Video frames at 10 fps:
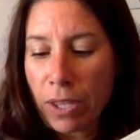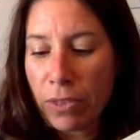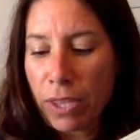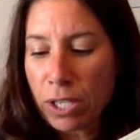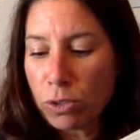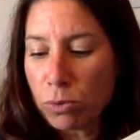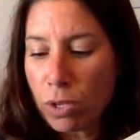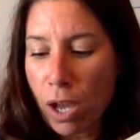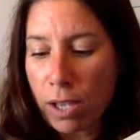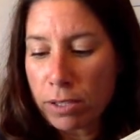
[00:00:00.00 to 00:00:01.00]
They do
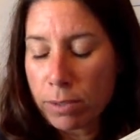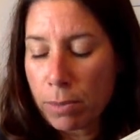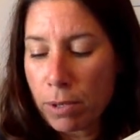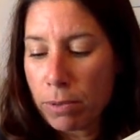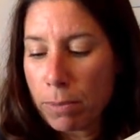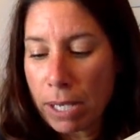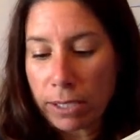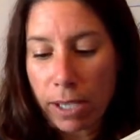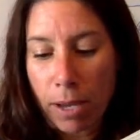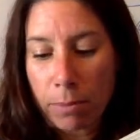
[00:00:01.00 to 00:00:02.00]
not smell the
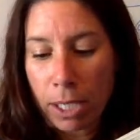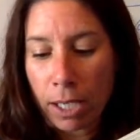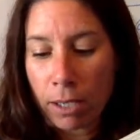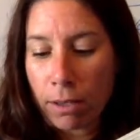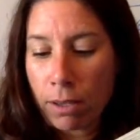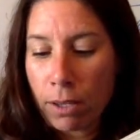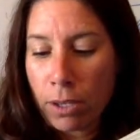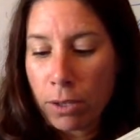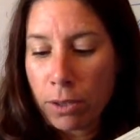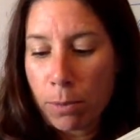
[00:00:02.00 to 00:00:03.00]
men coming.
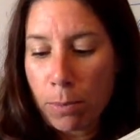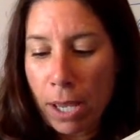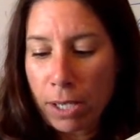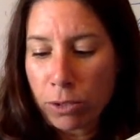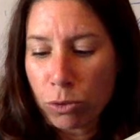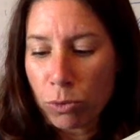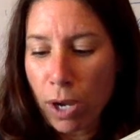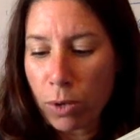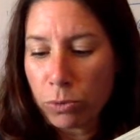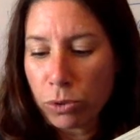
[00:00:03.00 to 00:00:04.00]
The men
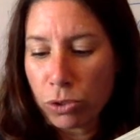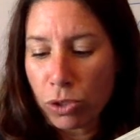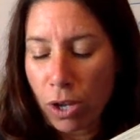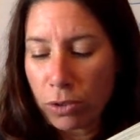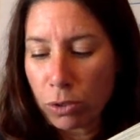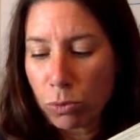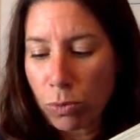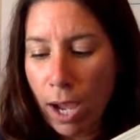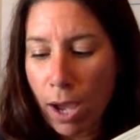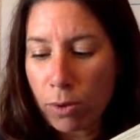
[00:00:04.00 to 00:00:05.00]
crouch on the
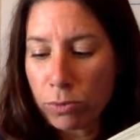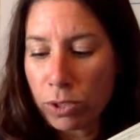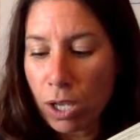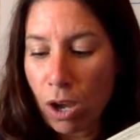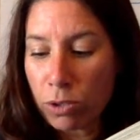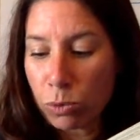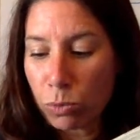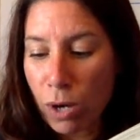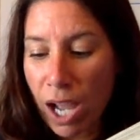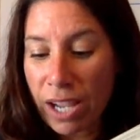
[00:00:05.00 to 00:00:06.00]
ground on a
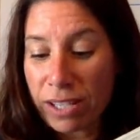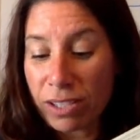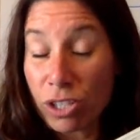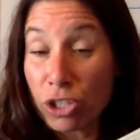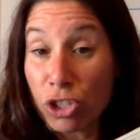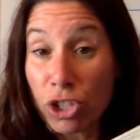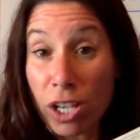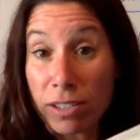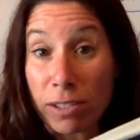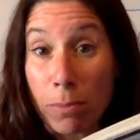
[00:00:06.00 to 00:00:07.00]
rise
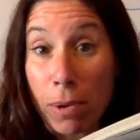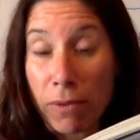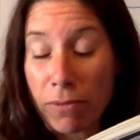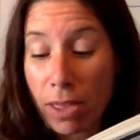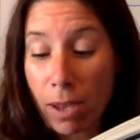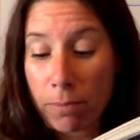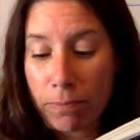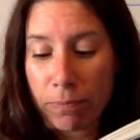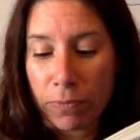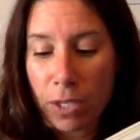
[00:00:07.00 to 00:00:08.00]
just above them.
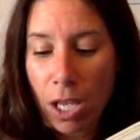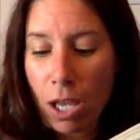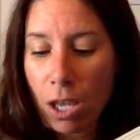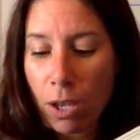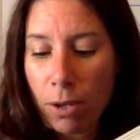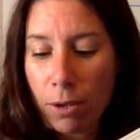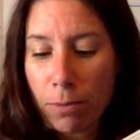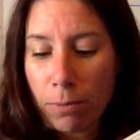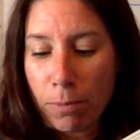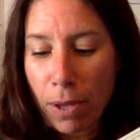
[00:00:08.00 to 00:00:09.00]

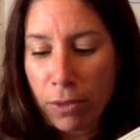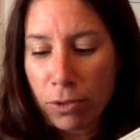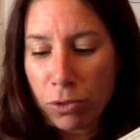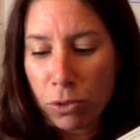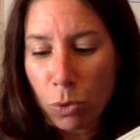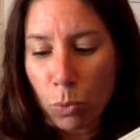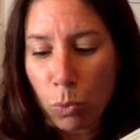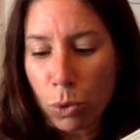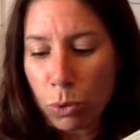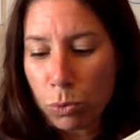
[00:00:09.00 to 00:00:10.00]
Mother's
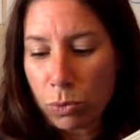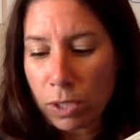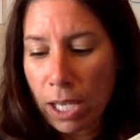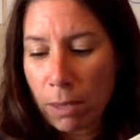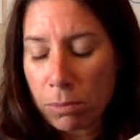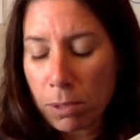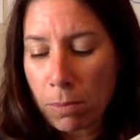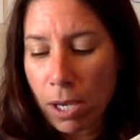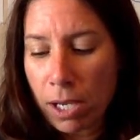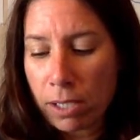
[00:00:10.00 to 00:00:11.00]
words came to
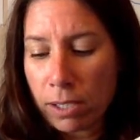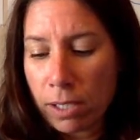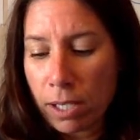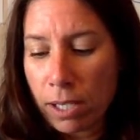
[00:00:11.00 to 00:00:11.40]
mind.